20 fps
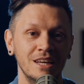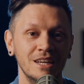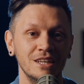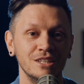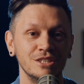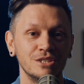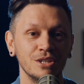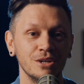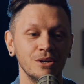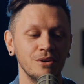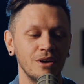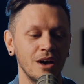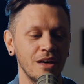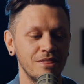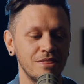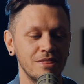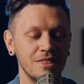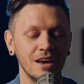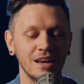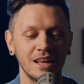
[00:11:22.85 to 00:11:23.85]
So
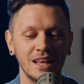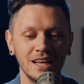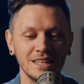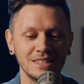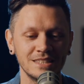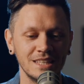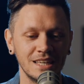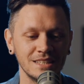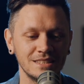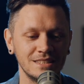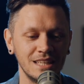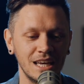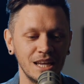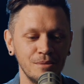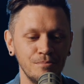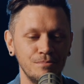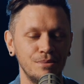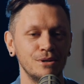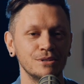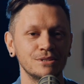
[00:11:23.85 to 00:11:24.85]
I guess that's that
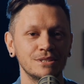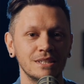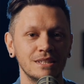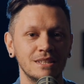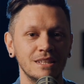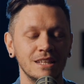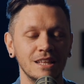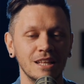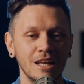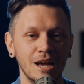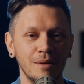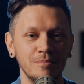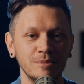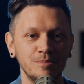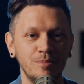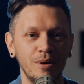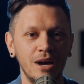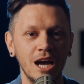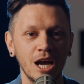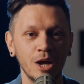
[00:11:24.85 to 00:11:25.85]
imposter thing that comes
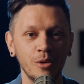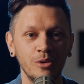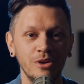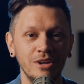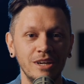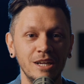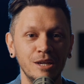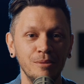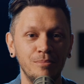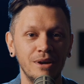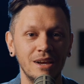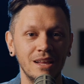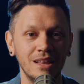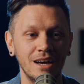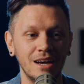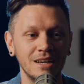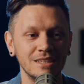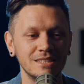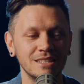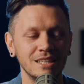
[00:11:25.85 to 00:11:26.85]
back when you're independent
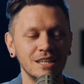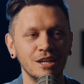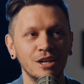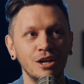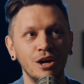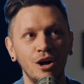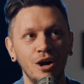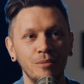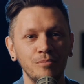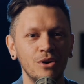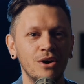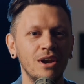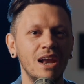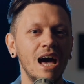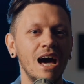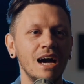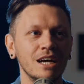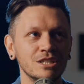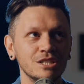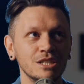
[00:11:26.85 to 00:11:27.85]
artist thinking, oh, I'm not
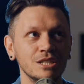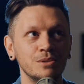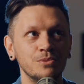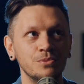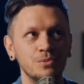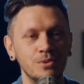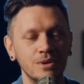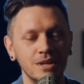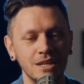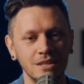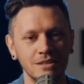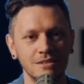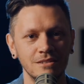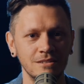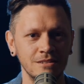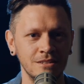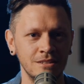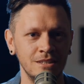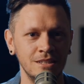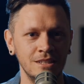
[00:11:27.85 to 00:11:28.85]
actually
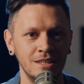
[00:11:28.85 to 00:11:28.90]
real